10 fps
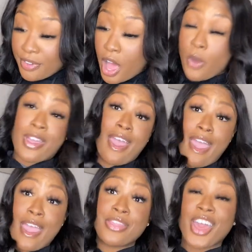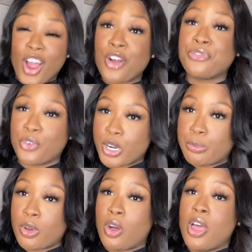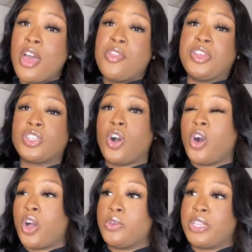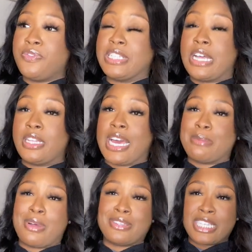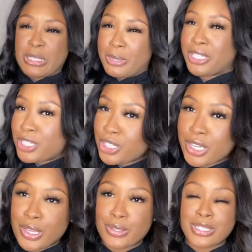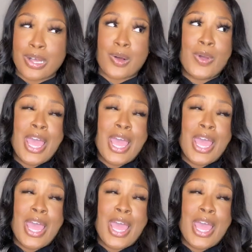Okay, they are affordable. These are all cozy fits. I only got about 6 pieces to show you. So